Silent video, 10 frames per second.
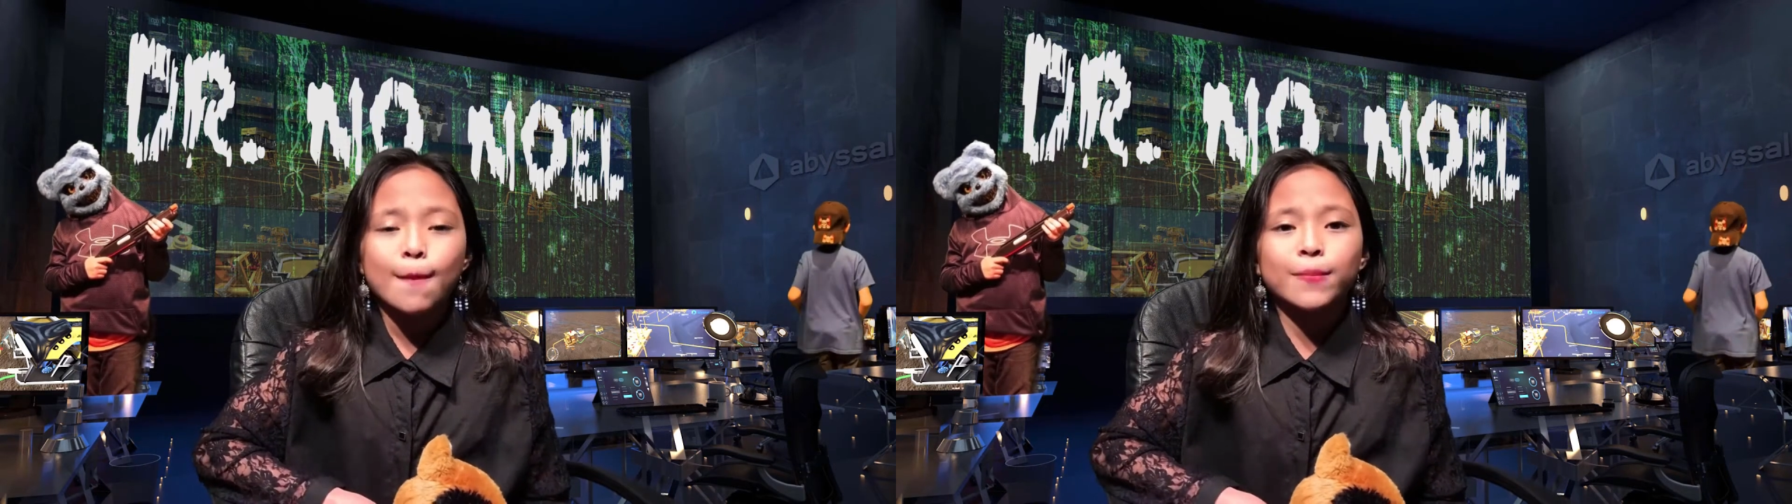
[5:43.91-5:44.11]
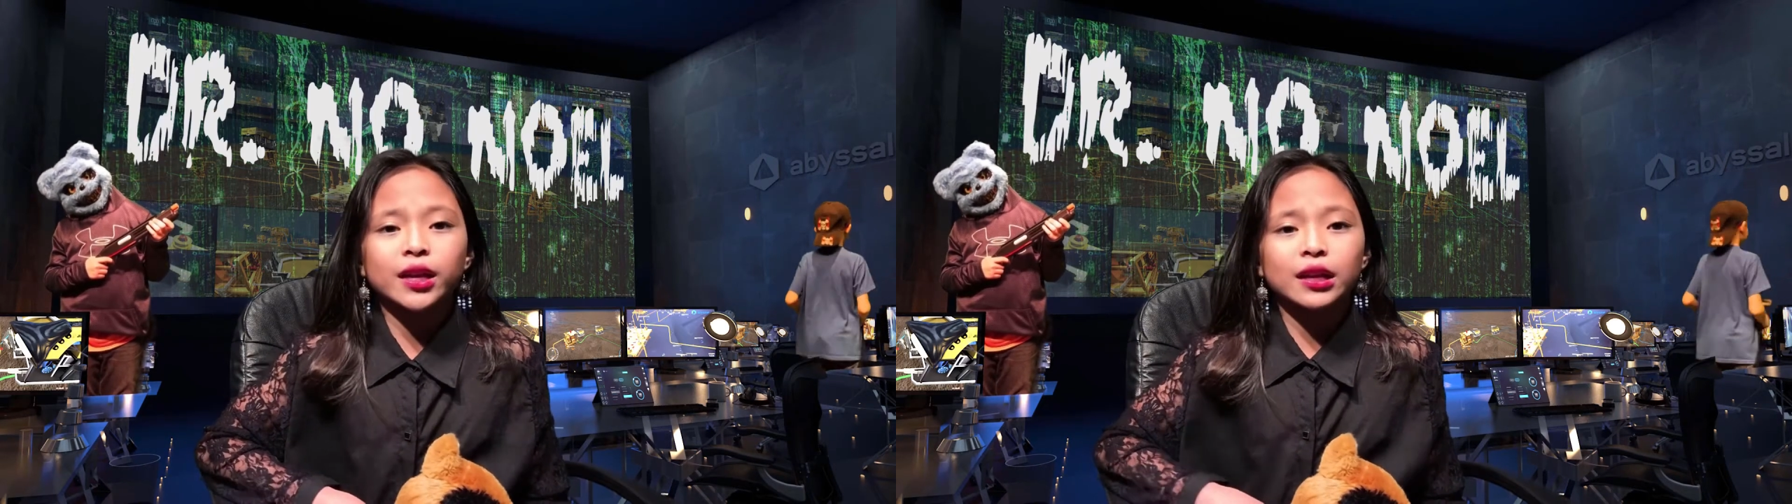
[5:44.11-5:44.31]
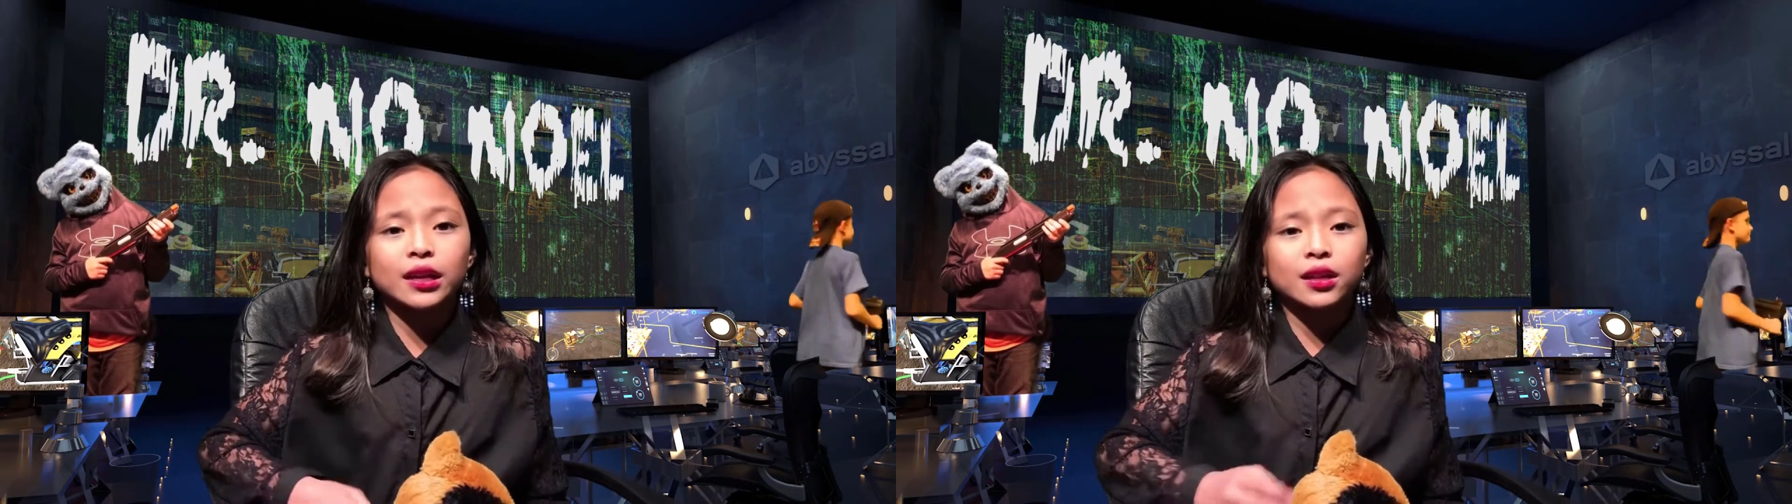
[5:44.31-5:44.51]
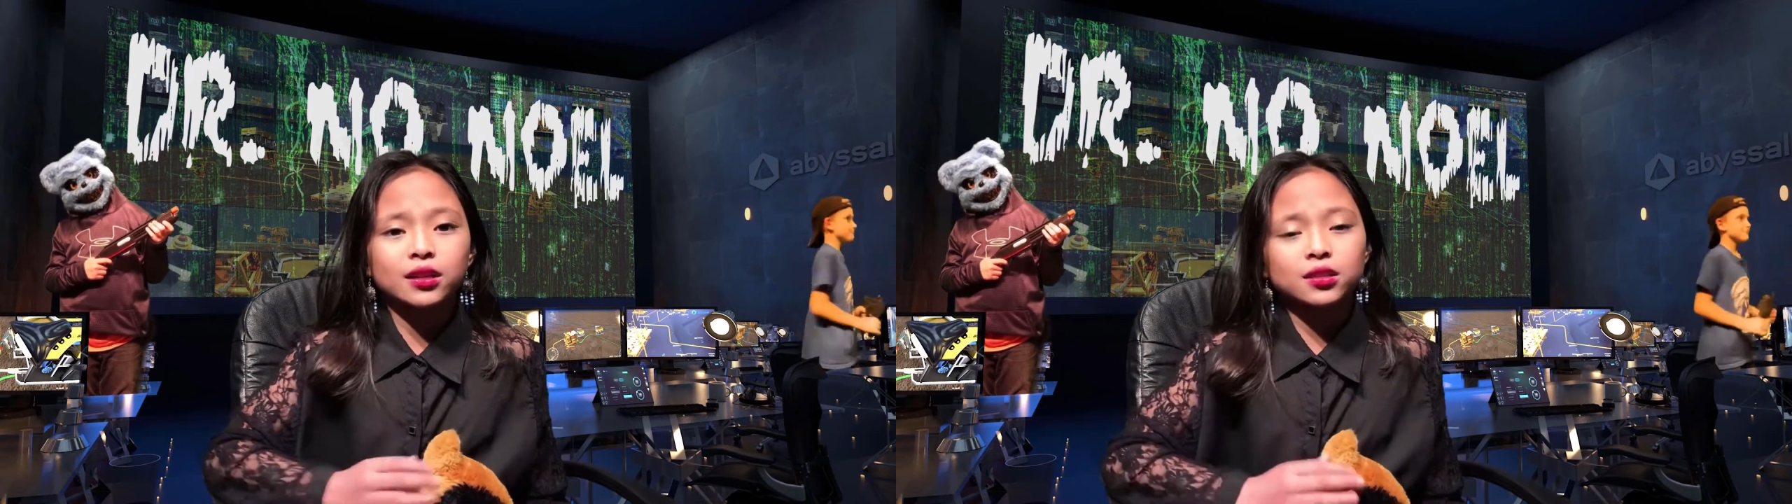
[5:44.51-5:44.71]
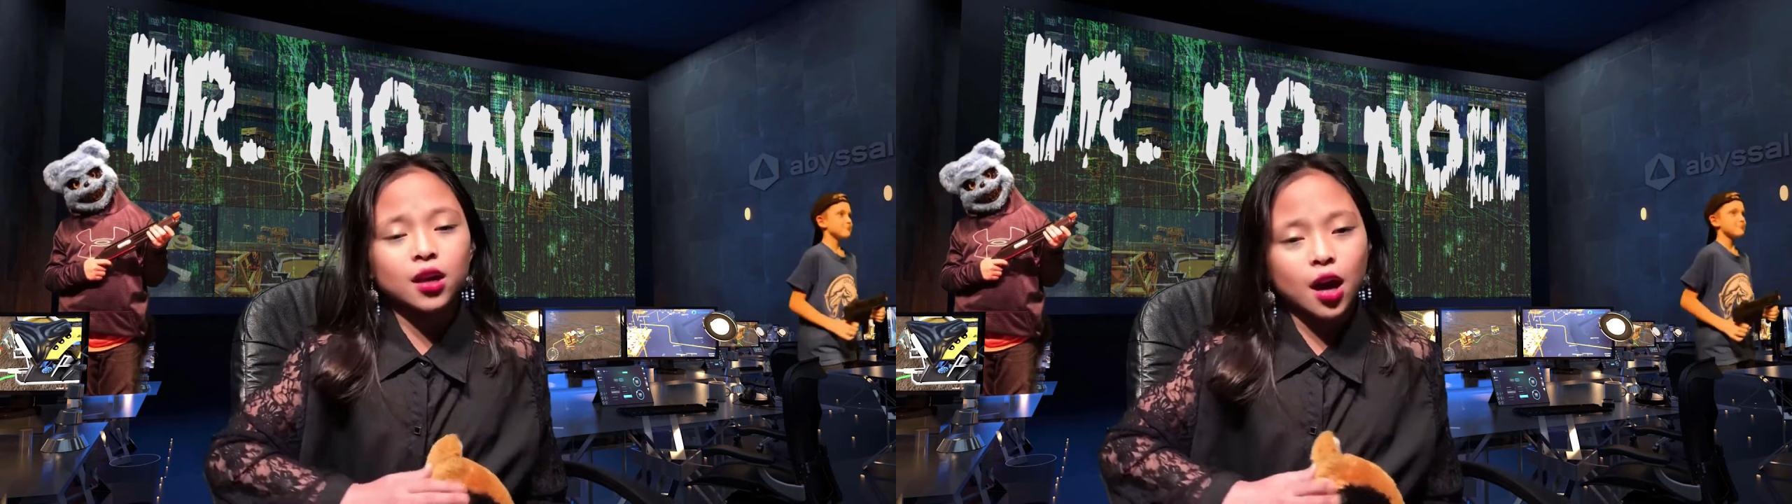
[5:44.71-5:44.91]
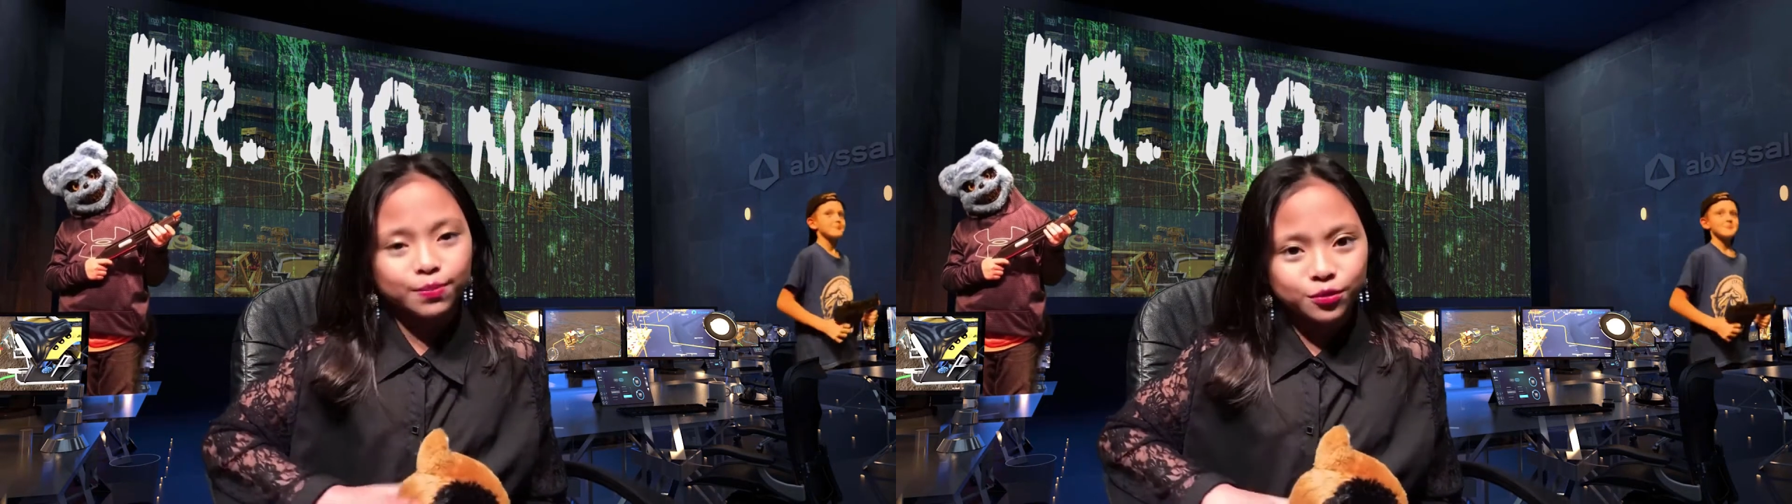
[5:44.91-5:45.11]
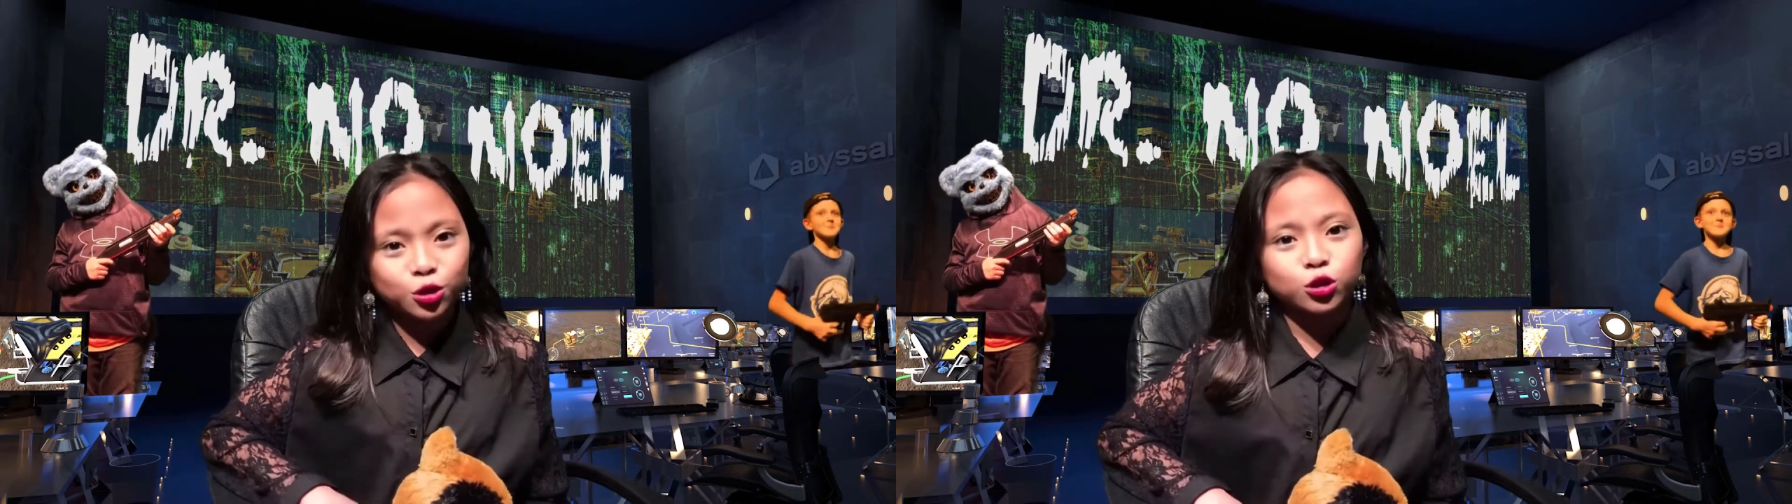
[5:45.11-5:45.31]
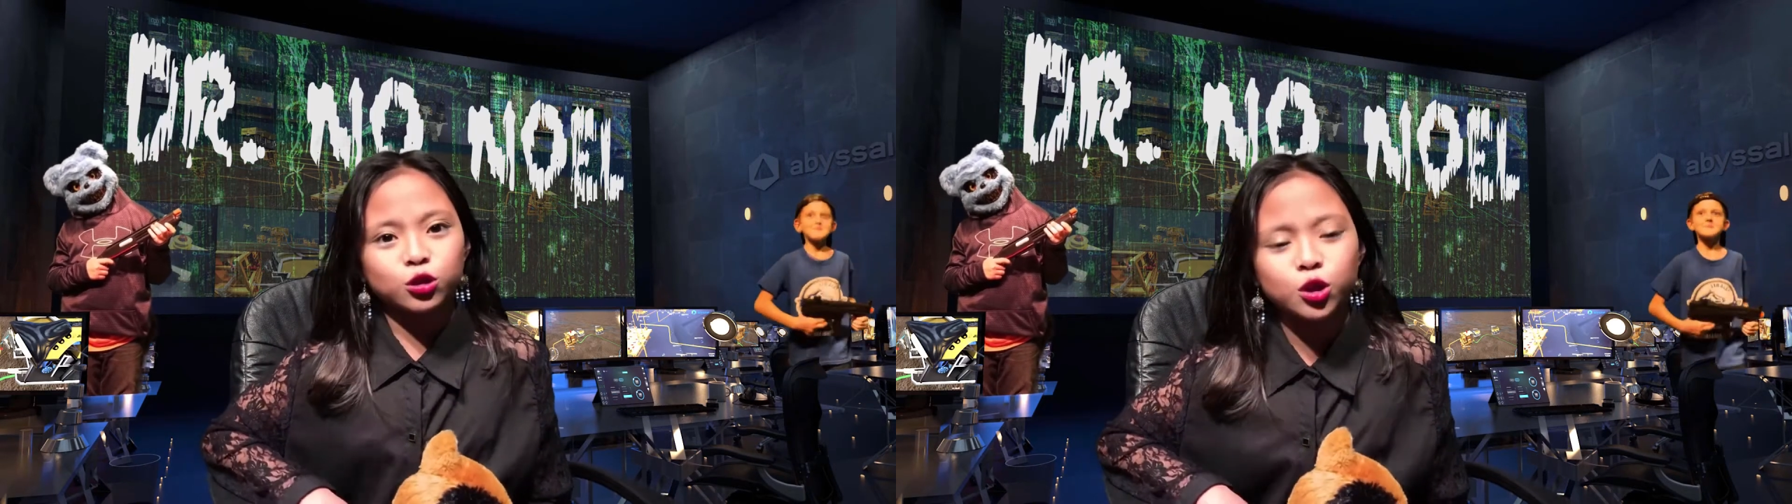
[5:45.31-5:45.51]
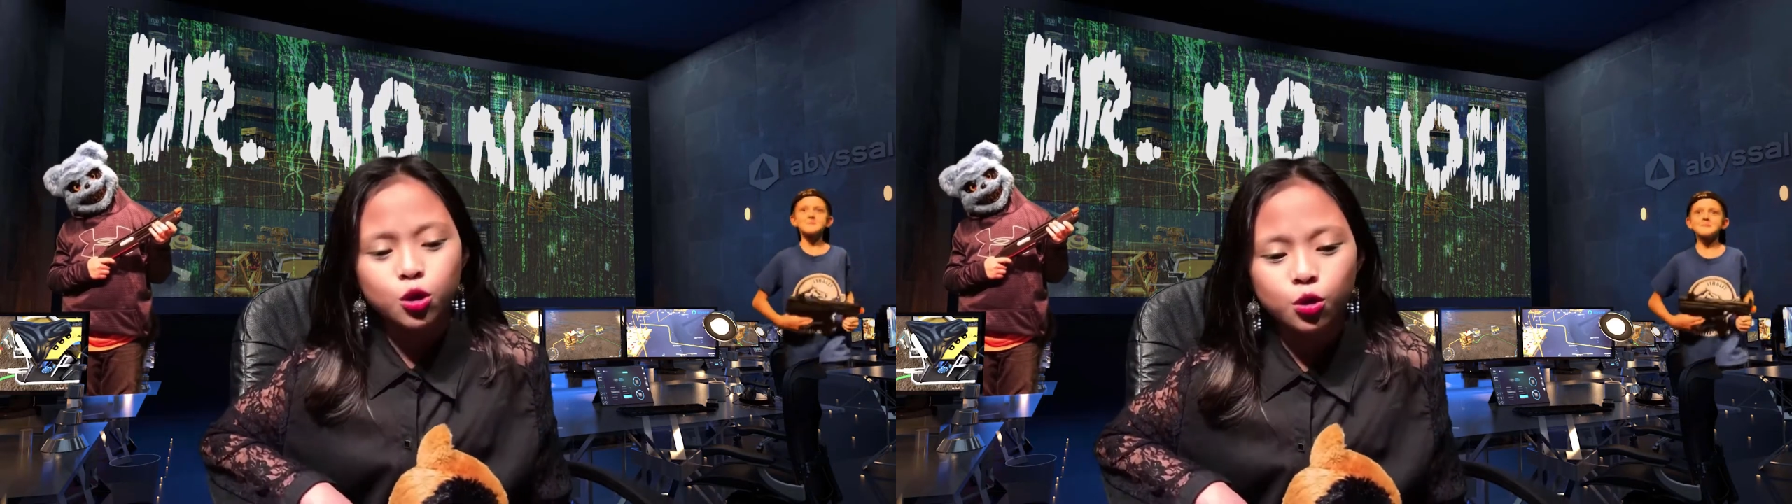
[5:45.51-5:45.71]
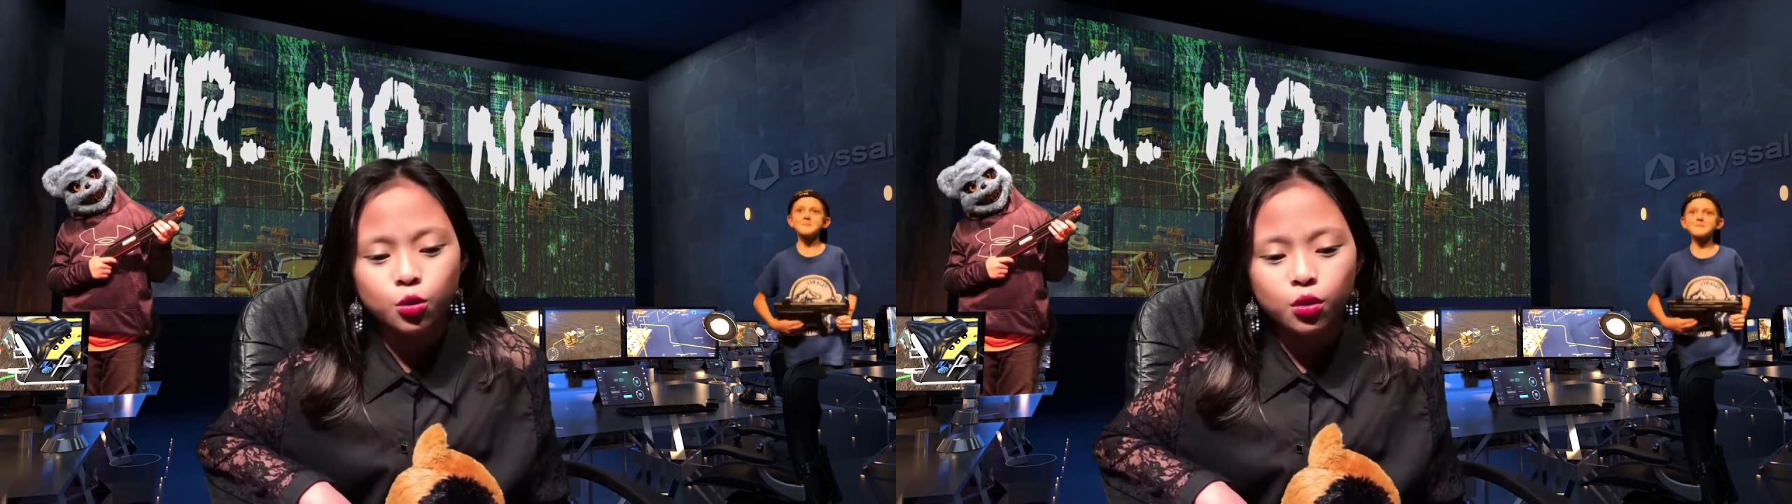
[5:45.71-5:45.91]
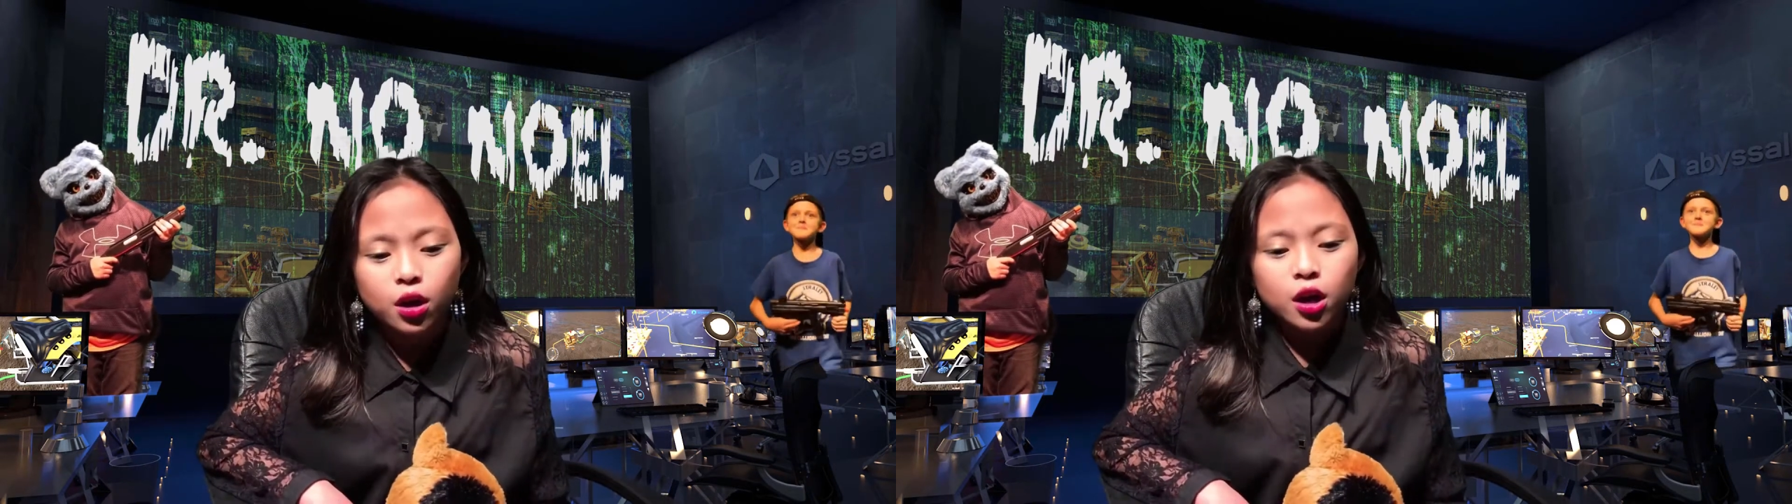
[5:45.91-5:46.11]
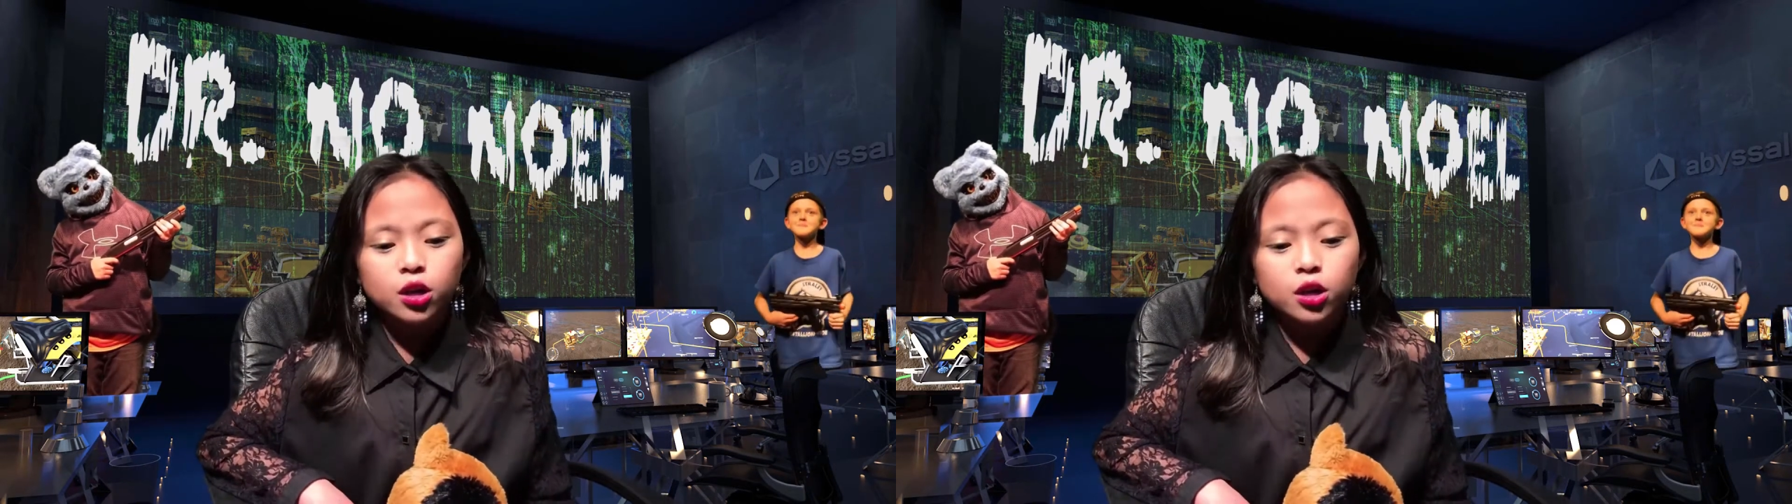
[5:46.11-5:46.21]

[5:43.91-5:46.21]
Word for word: but it is up to you